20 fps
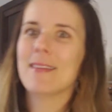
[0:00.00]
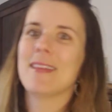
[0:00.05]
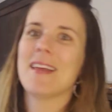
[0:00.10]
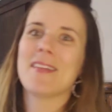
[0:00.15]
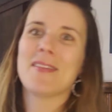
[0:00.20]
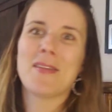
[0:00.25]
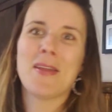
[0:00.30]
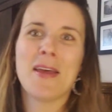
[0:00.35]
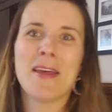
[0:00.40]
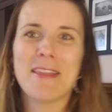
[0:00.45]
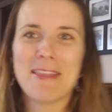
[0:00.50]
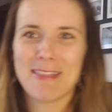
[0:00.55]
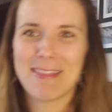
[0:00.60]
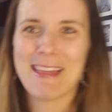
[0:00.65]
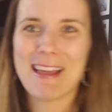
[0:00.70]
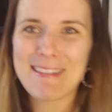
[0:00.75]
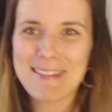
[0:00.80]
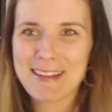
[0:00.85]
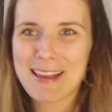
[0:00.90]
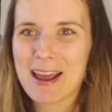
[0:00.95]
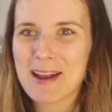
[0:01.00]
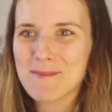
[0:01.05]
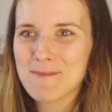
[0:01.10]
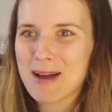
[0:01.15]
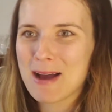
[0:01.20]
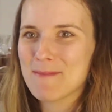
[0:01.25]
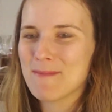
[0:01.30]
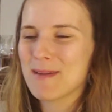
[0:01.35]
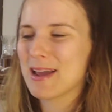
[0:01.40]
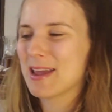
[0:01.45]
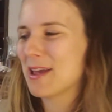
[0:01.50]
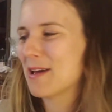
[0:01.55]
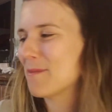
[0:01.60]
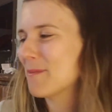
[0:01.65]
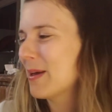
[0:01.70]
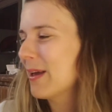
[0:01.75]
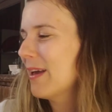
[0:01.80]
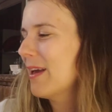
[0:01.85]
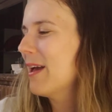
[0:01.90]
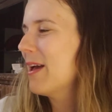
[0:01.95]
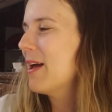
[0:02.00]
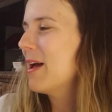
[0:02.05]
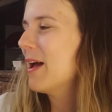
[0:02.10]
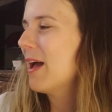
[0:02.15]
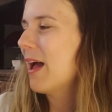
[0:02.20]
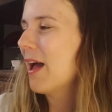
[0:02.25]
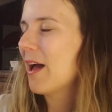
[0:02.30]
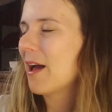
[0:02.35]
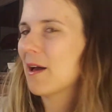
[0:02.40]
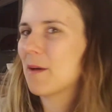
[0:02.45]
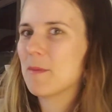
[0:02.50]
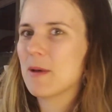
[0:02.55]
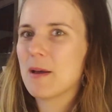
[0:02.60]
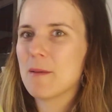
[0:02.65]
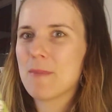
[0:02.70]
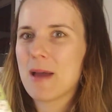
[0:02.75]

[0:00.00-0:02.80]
That's the kind of mom I am.